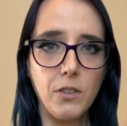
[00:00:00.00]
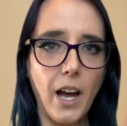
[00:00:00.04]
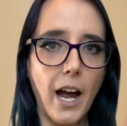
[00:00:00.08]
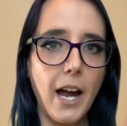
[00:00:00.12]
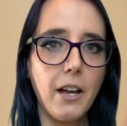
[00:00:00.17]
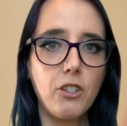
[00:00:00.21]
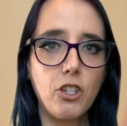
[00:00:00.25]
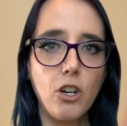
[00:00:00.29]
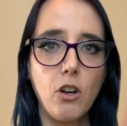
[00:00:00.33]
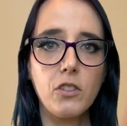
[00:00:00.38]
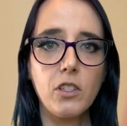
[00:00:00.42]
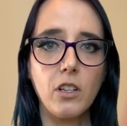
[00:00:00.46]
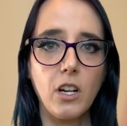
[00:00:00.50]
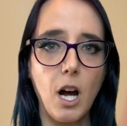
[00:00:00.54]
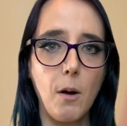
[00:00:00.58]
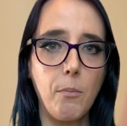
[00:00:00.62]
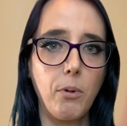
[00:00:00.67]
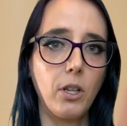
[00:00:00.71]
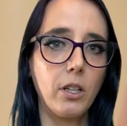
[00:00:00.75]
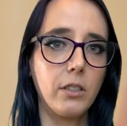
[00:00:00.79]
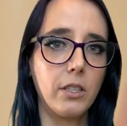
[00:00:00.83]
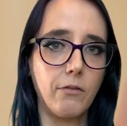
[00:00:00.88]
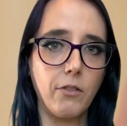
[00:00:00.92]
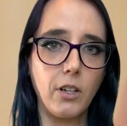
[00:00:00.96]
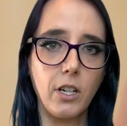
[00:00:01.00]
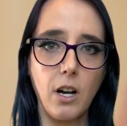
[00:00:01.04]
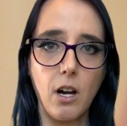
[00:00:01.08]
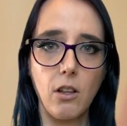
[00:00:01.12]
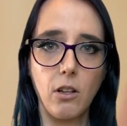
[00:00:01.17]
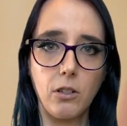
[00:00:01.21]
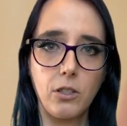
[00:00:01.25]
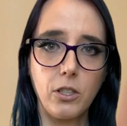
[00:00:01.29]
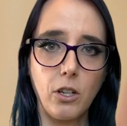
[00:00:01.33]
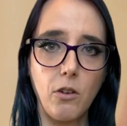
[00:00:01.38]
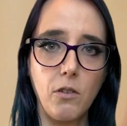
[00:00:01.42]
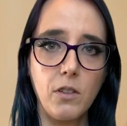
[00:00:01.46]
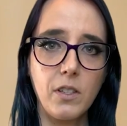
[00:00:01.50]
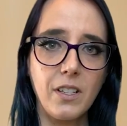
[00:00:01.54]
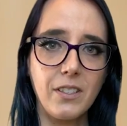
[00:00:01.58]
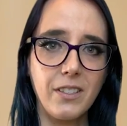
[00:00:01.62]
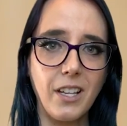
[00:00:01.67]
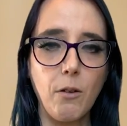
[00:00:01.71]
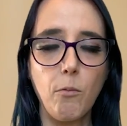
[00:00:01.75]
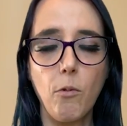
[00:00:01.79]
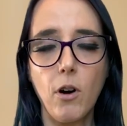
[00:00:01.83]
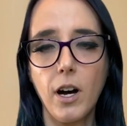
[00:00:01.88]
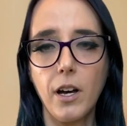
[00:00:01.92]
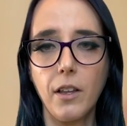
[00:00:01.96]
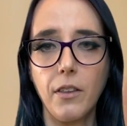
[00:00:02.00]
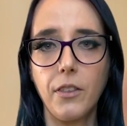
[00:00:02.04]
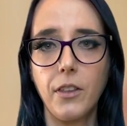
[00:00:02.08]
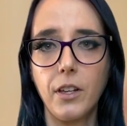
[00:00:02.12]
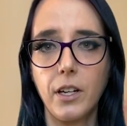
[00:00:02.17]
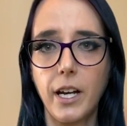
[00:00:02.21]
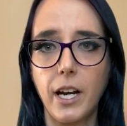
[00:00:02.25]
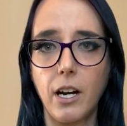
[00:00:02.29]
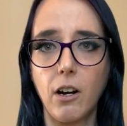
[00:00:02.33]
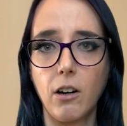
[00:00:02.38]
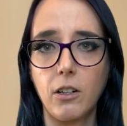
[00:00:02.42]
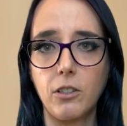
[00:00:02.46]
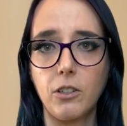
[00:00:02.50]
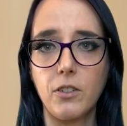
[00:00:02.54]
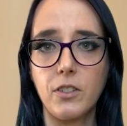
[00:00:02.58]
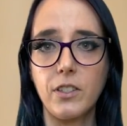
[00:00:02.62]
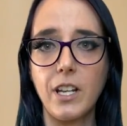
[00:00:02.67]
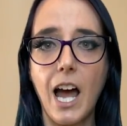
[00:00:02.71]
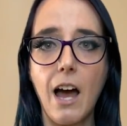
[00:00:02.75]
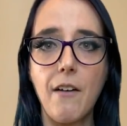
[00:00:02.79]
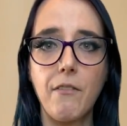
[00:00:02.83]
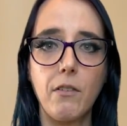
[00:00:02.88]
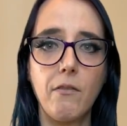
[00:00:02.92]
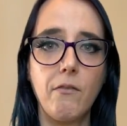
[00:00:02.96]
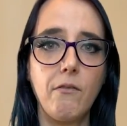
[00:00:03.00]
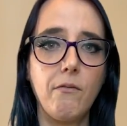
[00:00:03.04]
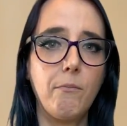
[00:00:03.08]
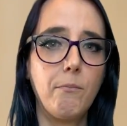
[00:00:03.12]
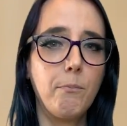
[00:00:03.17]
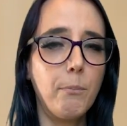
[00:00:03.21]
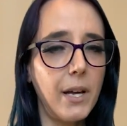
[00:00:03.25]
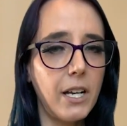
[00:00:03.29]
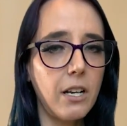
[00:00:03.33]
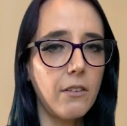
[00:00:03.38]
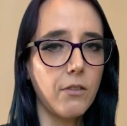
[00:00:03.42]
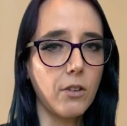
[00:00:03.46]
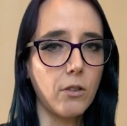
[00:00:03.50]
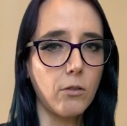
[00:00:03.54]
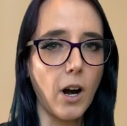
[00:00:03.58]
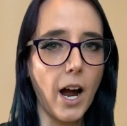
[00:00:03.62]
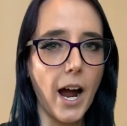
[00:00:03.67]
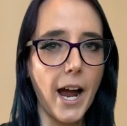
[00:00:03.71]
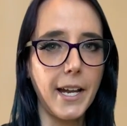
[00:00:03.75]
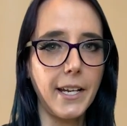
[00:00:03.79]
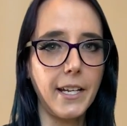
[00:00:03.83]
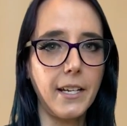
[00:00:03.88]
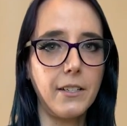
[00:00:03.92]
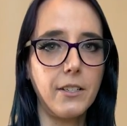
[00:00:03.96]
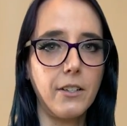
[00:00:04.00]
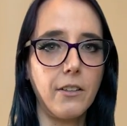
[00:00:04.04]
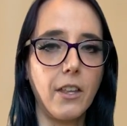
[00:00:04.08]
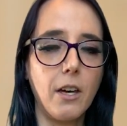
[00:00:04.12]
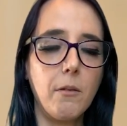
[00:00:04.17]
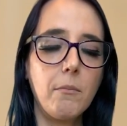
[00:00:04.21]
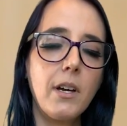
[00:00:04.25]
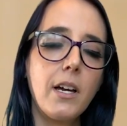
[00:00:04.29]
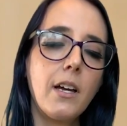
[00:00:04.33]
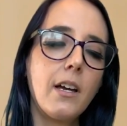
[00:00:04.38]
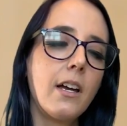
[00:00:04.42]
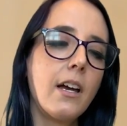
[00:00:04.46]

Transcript: I chose a couple of different color tones because I wanted the characters to have a bit of variety to them.